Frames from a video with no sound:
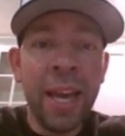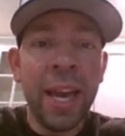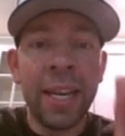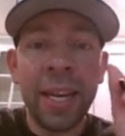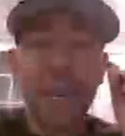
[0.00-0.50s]

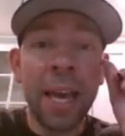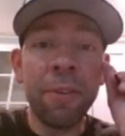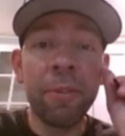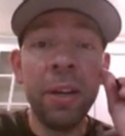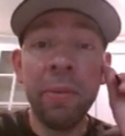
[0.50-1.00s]
And then
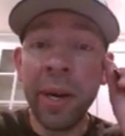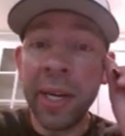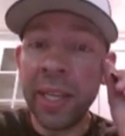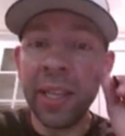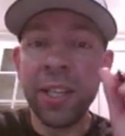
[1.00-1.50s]
again,
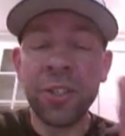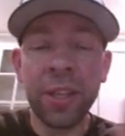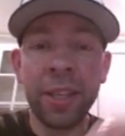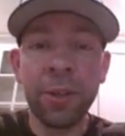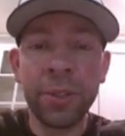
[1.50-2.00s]
rewriting these
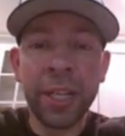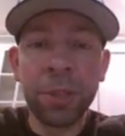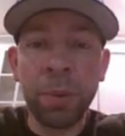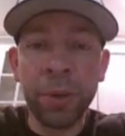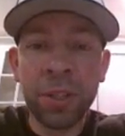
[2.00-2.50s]
so that those
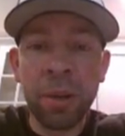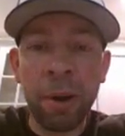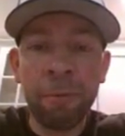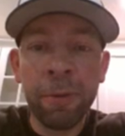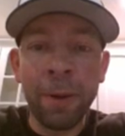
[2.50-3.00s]
exponents come
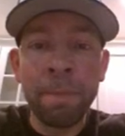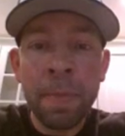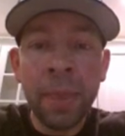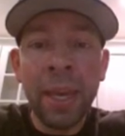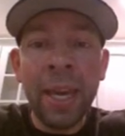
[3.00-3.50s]
out front.
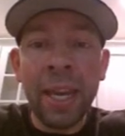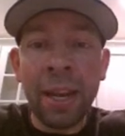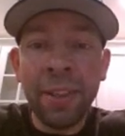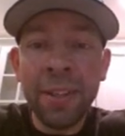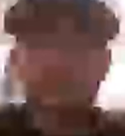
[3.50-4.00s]

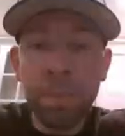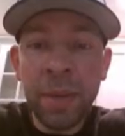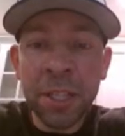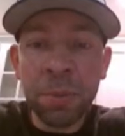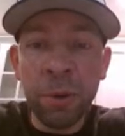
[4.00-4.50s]
Now this
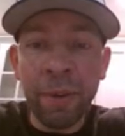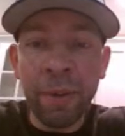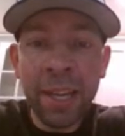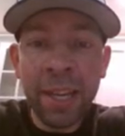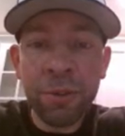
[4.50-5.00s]
next move, I
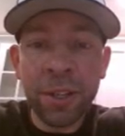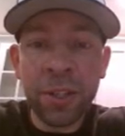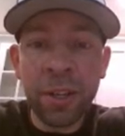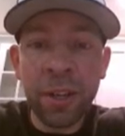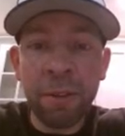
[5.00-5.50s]
can't stress
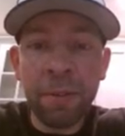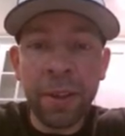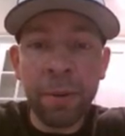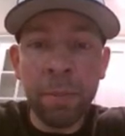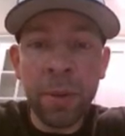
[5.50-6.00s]
enough,
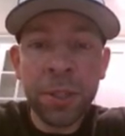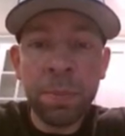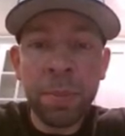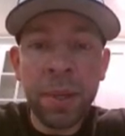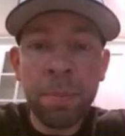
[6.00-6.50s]
there
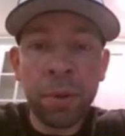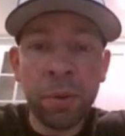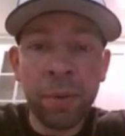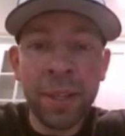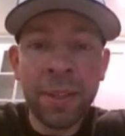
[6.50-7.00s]
must be
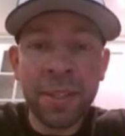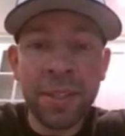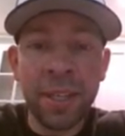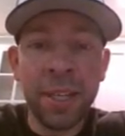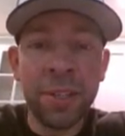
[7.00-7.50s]

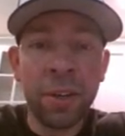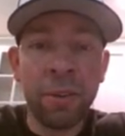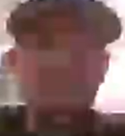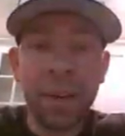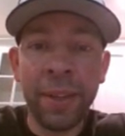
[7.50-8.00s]
parentheses
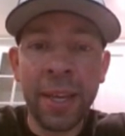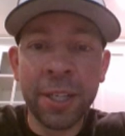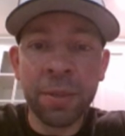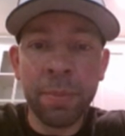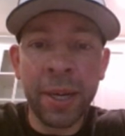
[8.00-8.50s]
around the
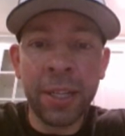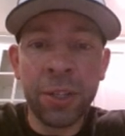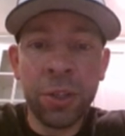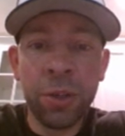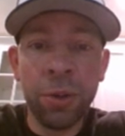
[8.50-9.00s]
x
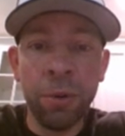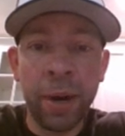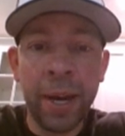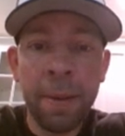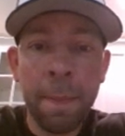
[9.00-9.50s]
minus 2,
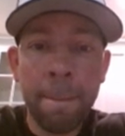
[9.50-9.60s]
right?